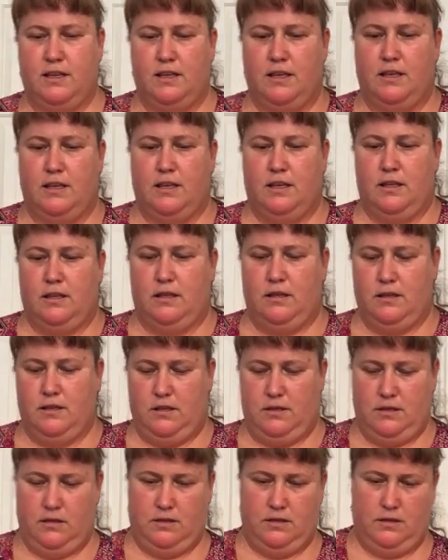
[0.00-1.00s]

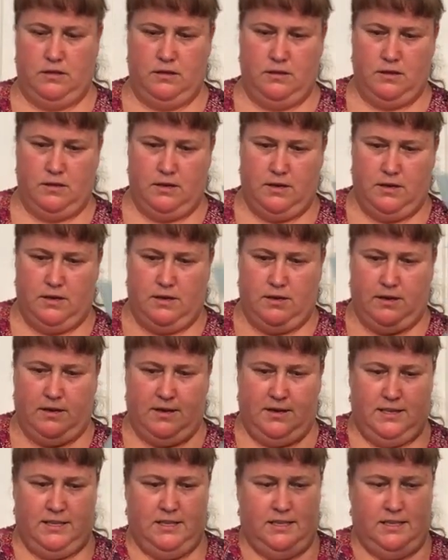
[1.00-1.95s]
(no one is talking)